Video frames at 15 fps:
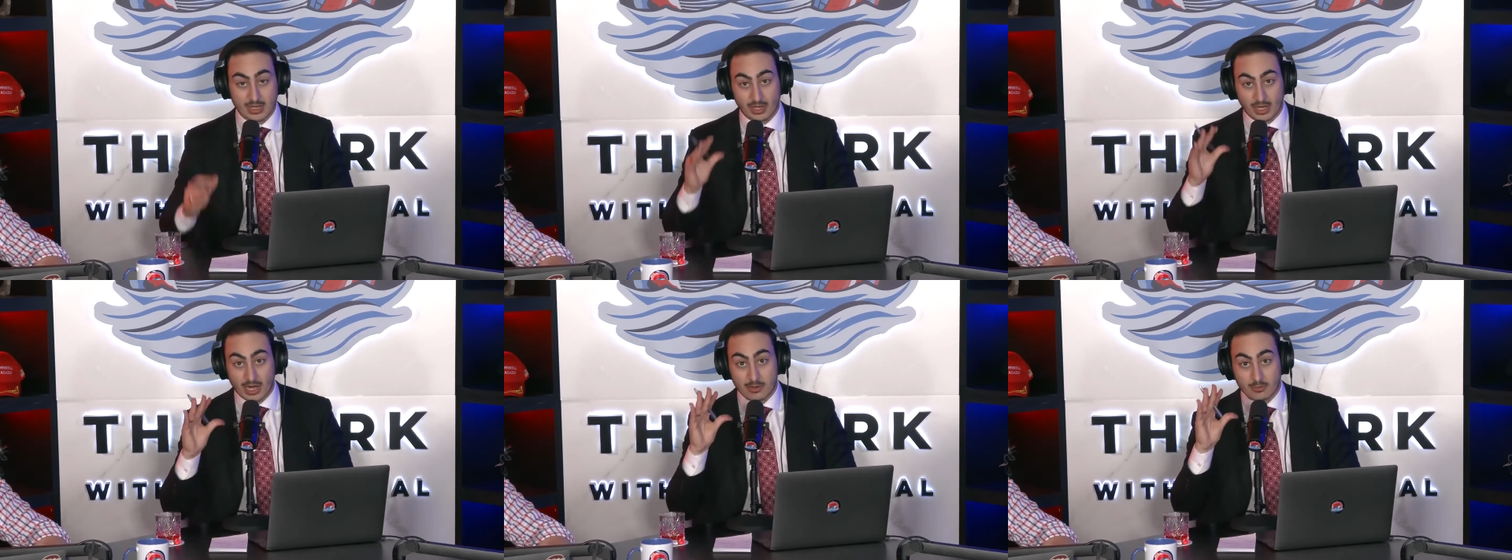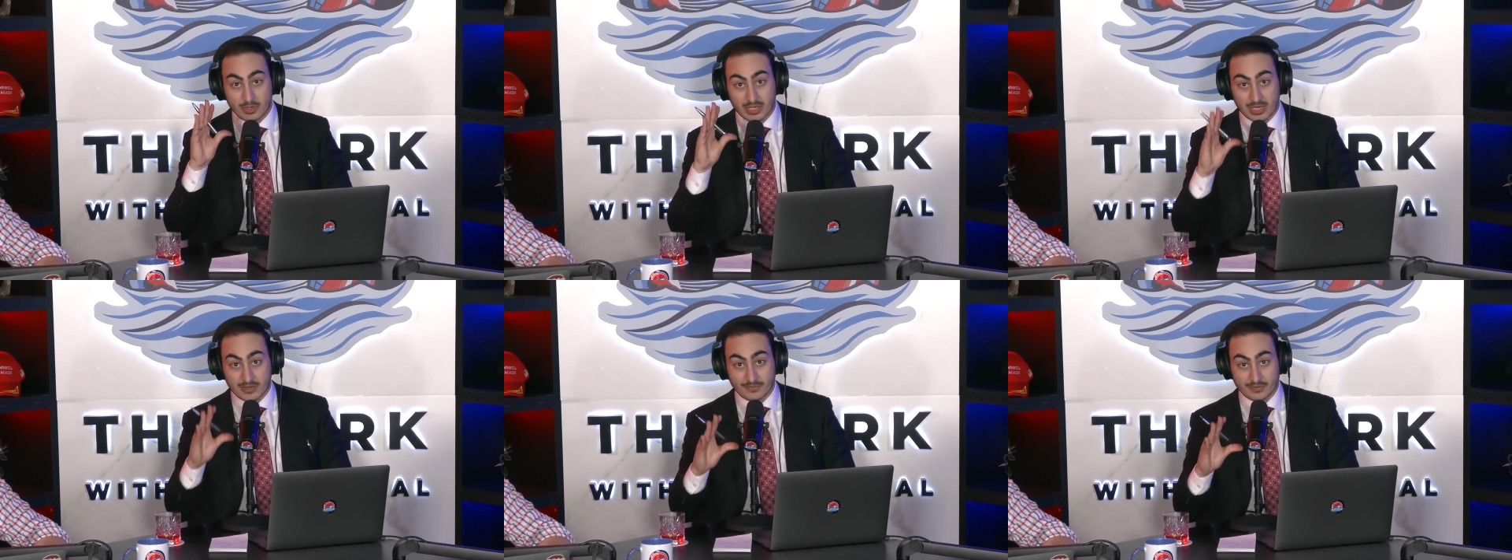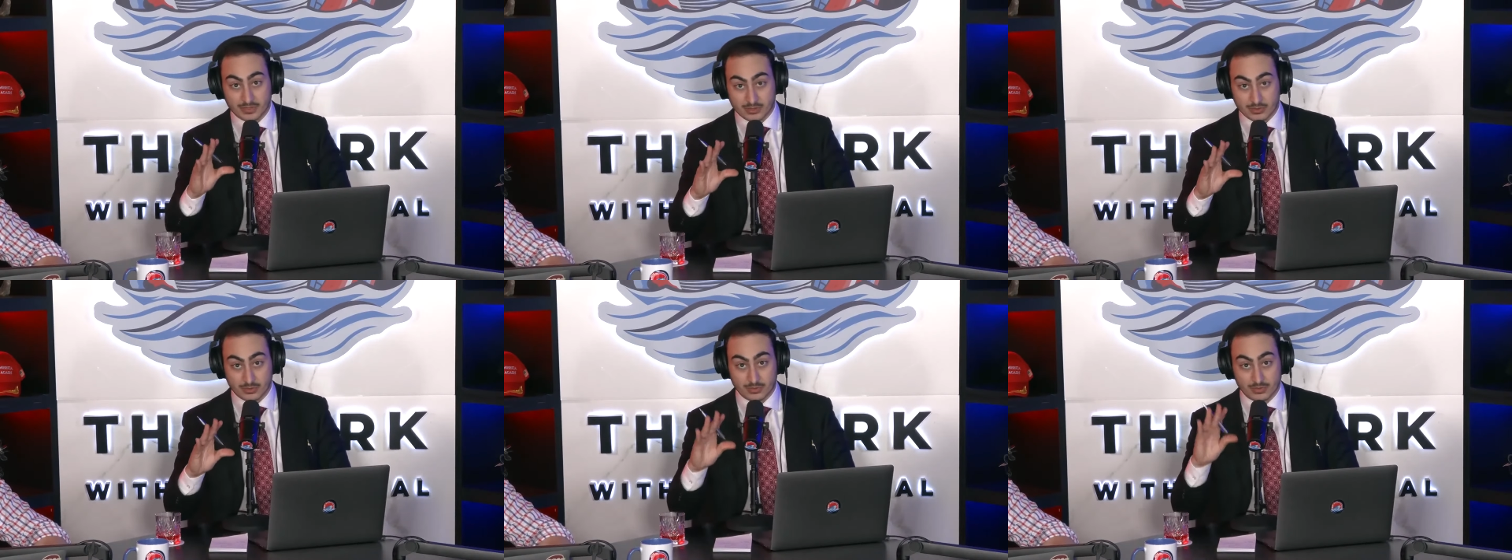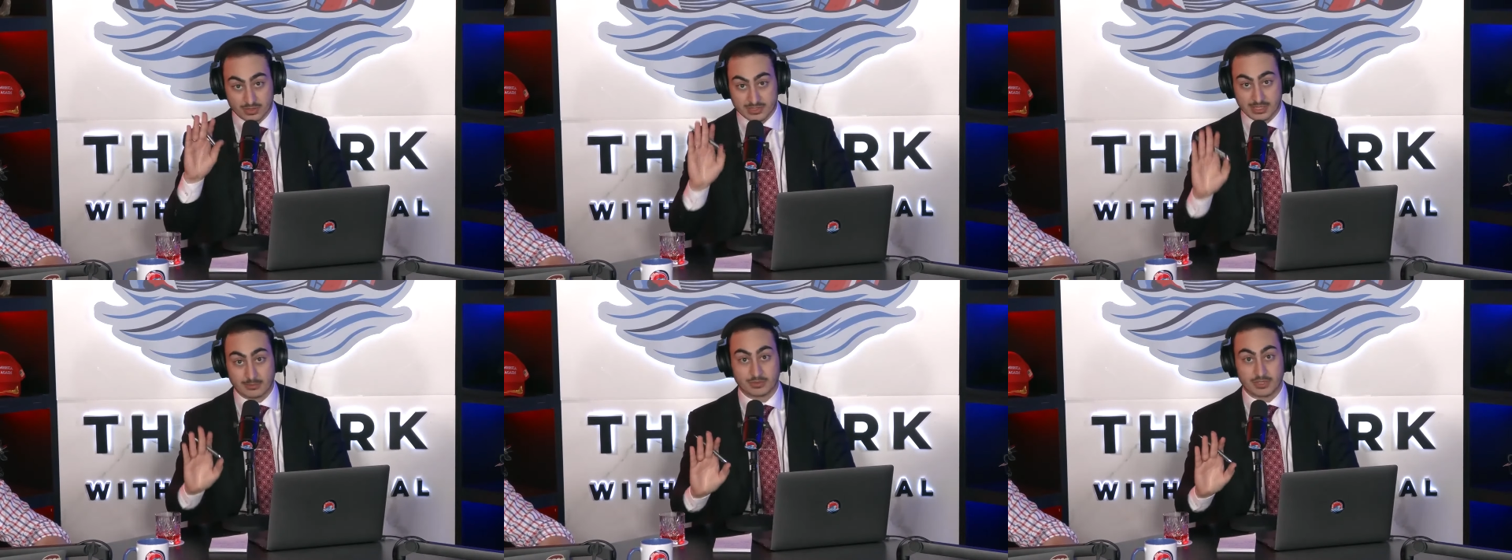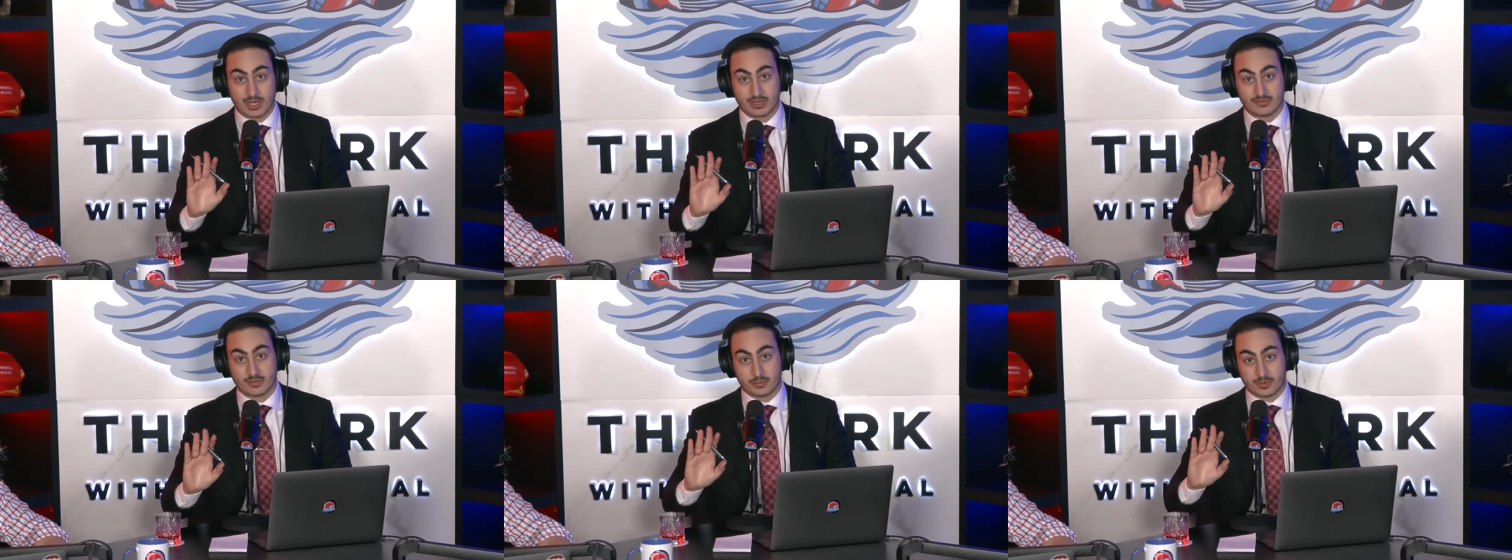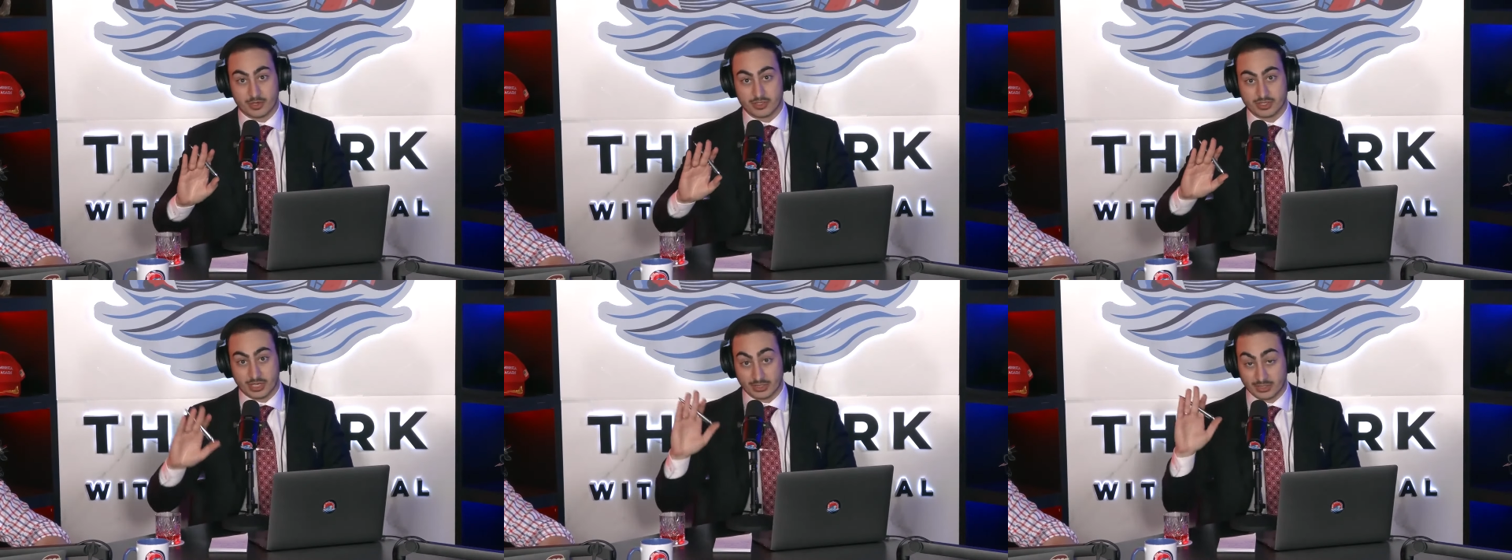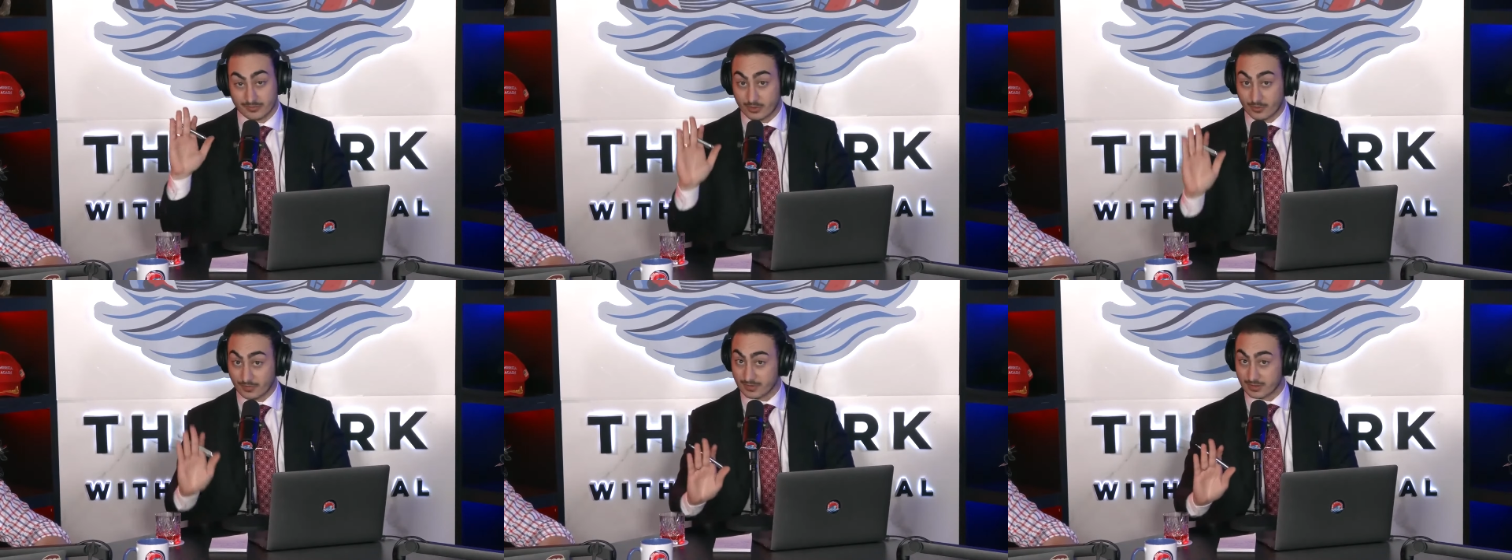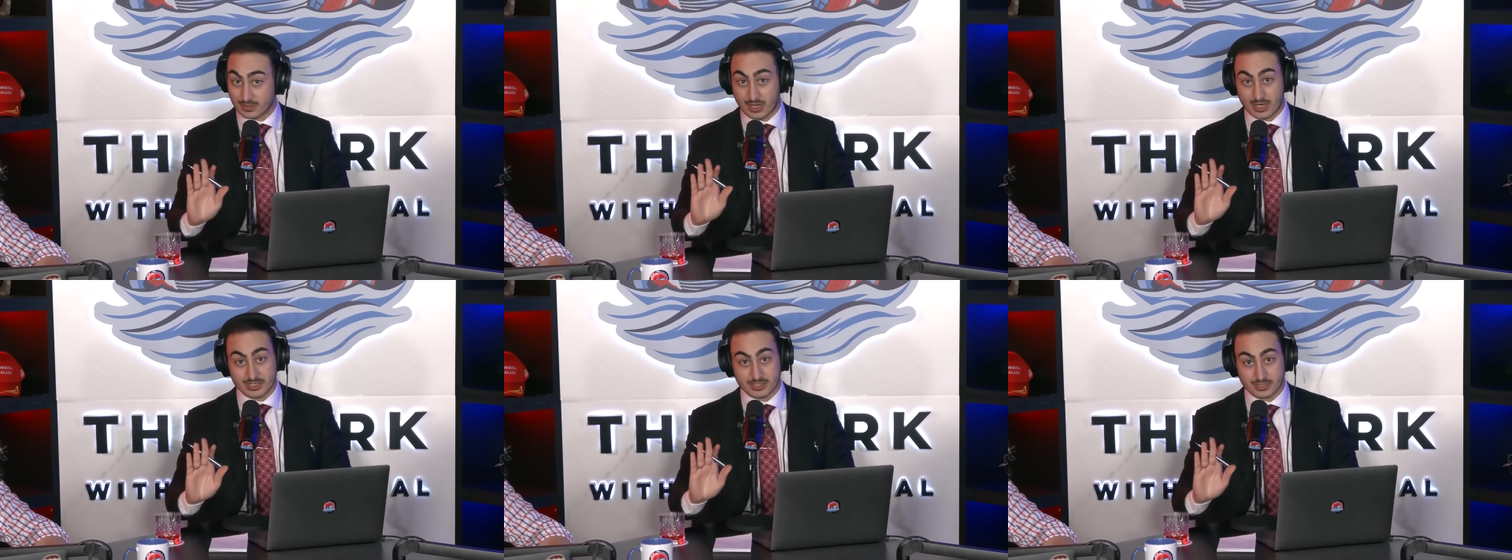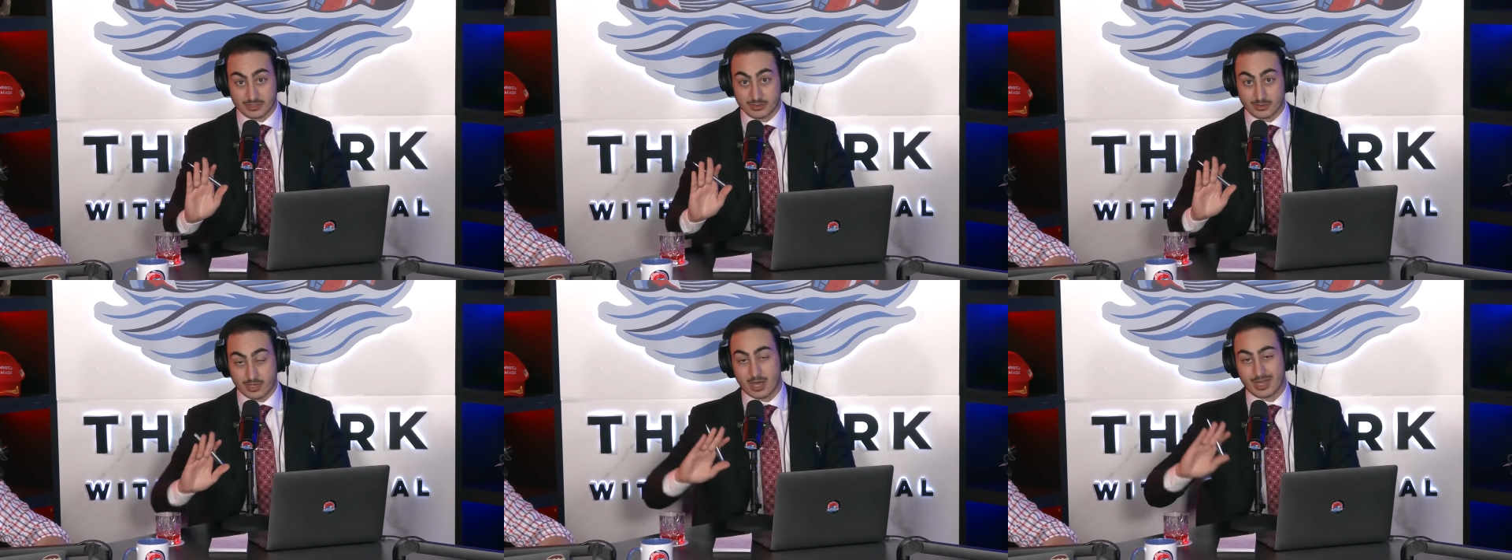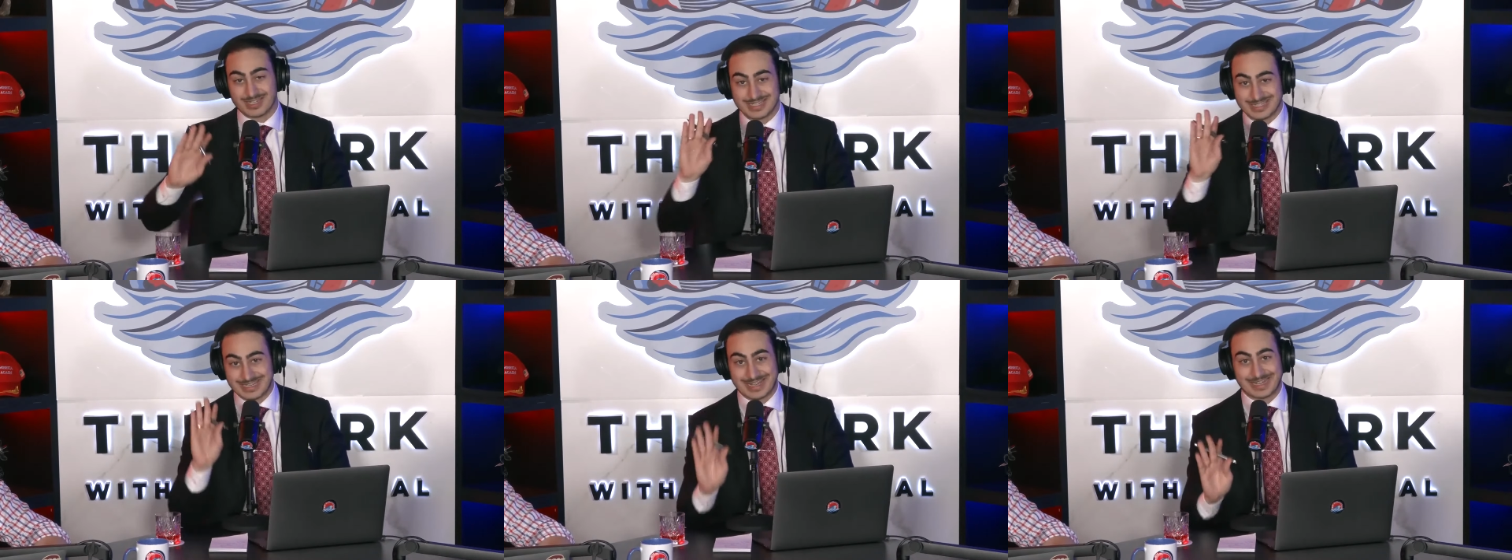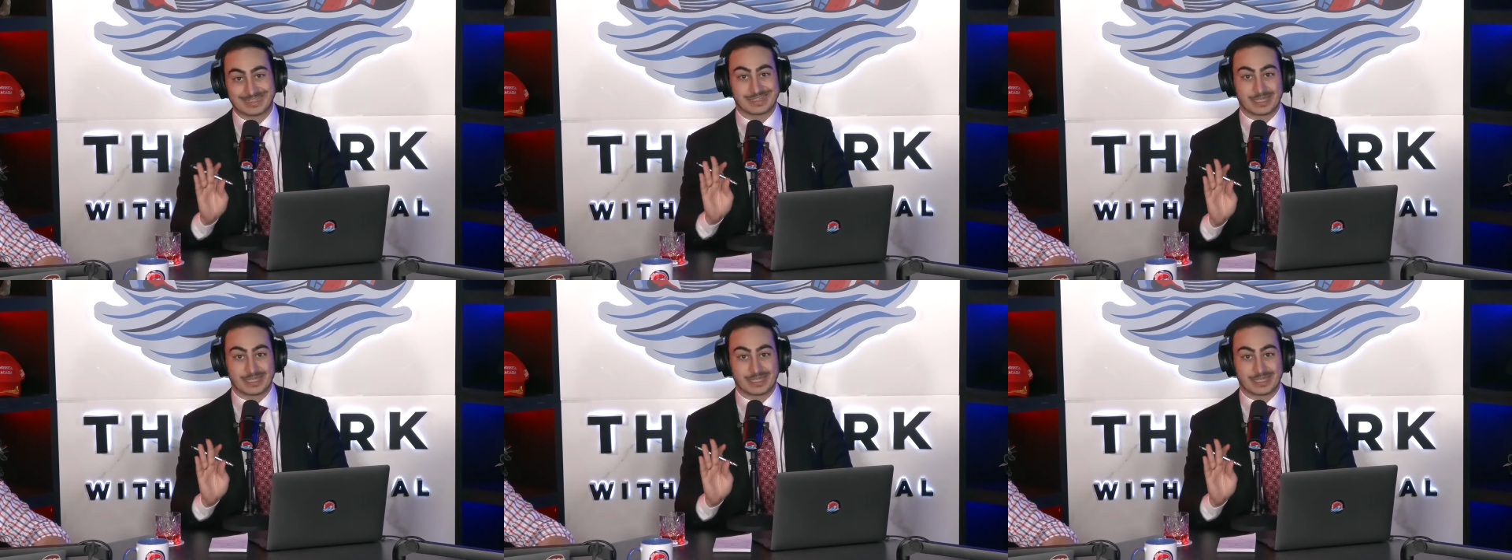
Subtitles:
I would love to do some kind of a project. I've got the guys to do it. I just lack the